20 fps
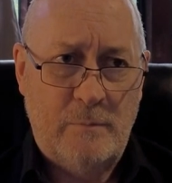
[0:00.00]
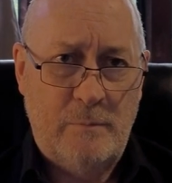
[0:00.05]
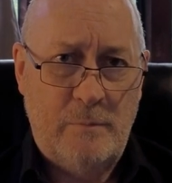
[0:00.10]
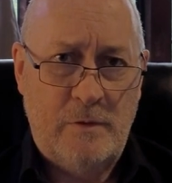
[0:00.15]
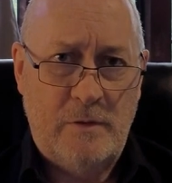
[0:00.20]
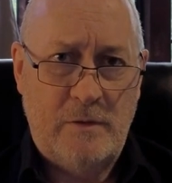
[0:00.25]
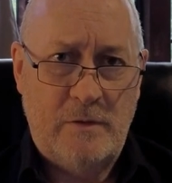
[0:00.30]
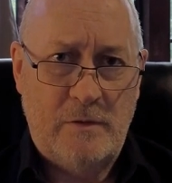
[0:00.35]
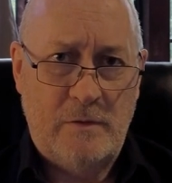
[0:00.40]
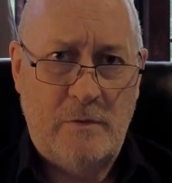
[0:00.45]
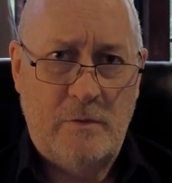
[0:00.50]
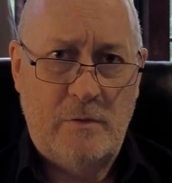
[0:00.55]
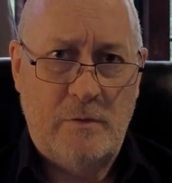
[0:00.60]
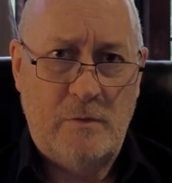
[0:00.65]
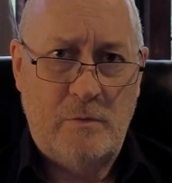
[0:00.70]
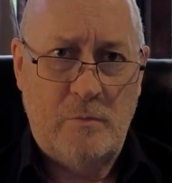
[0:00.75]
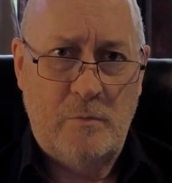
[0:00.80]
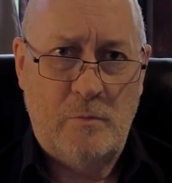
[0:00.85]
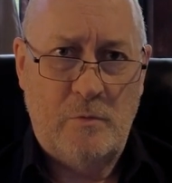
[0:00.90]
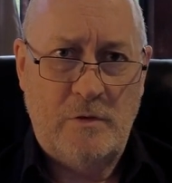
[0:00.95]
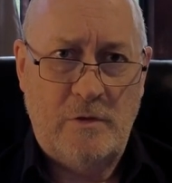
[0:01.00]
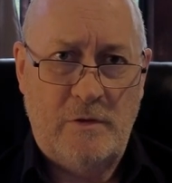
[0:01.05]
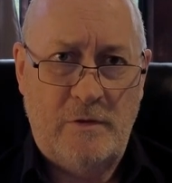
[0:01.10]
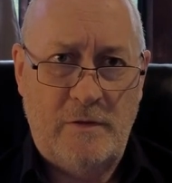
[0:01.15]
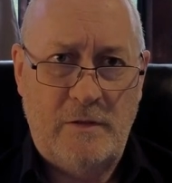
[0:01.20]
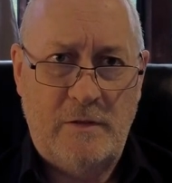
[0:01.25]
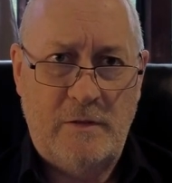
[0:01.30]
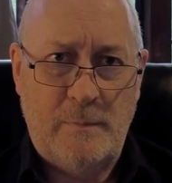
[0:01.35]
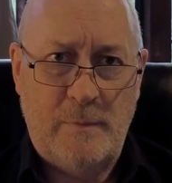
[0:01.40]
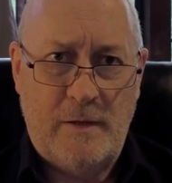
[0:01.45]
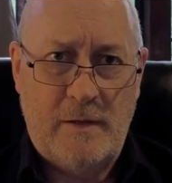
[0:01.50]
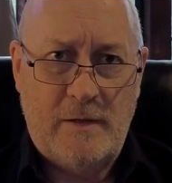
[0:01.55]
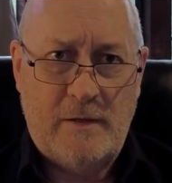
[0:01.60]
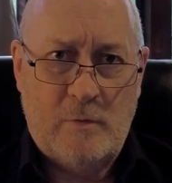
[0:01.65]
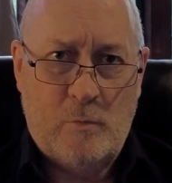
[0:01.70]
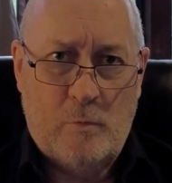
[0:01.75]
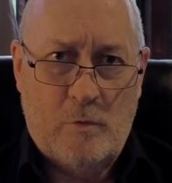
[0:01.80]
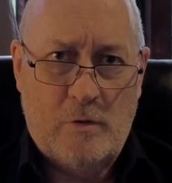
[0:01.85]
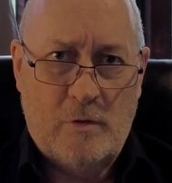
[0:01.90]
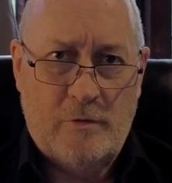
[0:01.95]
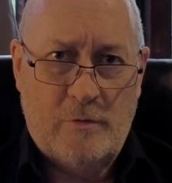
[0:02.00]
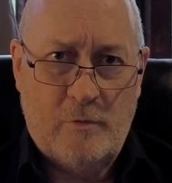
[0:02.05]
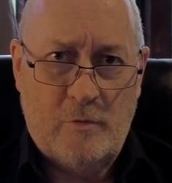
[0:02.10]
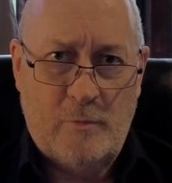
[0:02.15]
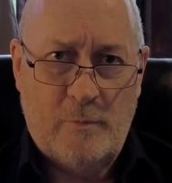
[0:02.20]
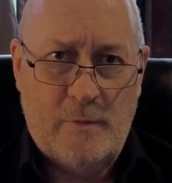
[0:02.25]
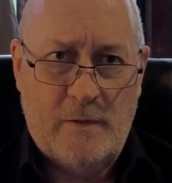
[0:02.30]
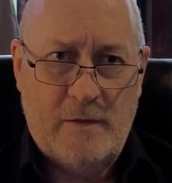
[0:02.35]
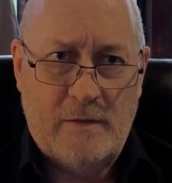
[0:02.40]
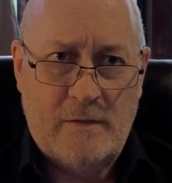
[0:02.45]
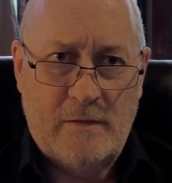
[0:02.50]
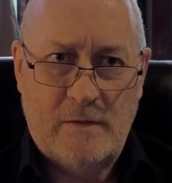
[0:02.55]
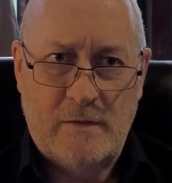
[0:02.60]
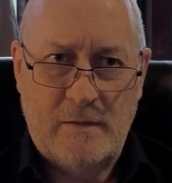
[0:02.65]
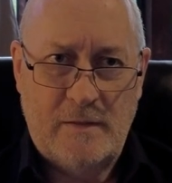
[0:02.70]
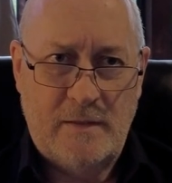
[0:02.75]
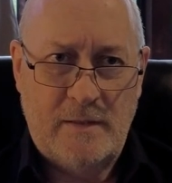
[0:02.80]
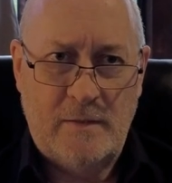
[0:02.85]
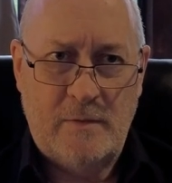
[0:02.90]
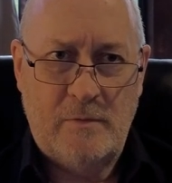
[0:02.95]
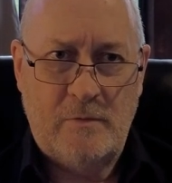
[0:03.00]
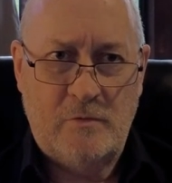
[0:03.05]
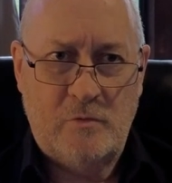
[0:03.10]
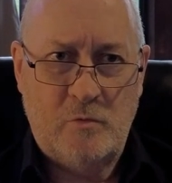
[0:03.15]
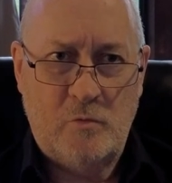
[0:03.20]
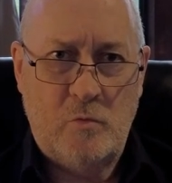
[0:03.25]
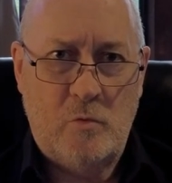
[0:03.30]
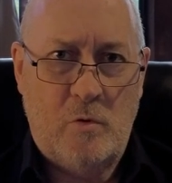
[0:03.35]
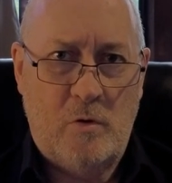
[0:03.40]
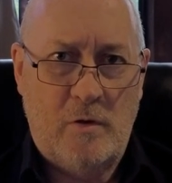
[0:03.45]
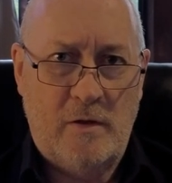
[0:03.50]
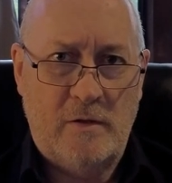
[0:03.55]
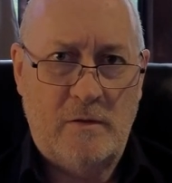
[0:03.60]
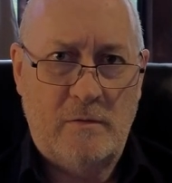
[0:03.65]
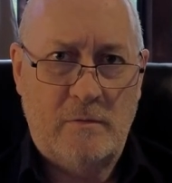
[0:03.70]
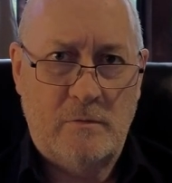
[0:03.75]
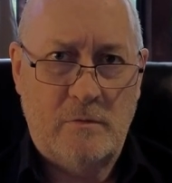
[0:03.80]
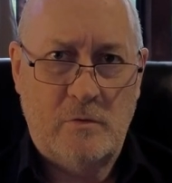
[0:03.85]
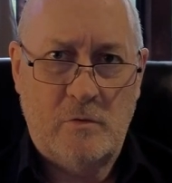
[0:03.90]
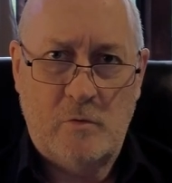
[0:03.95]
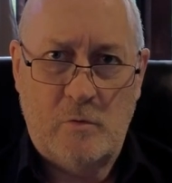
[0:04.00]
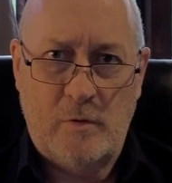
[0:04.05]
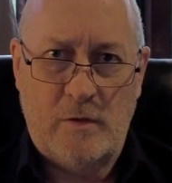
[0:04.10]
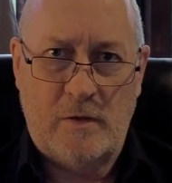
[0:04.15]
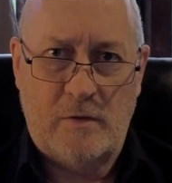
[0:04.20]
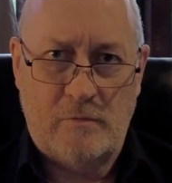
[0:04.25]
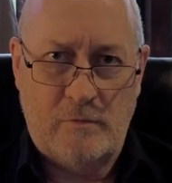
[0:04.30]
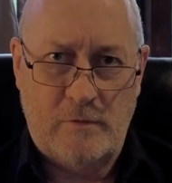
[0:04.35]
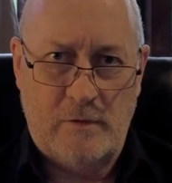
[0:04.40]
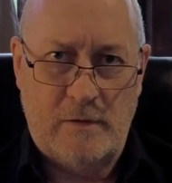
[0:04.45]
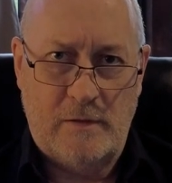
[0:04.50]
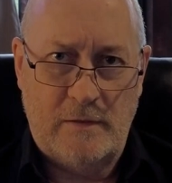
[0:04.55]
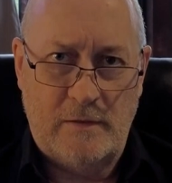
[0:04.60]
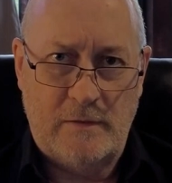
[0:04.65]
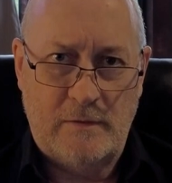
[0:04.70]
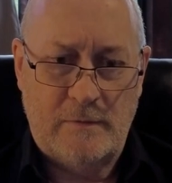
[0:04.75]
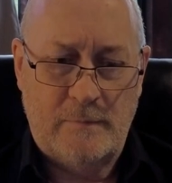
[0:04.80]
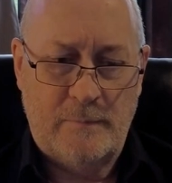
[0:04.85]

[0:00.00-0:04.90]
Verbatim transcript: But when you think about it, when I thought about it, it was all quite quick, really.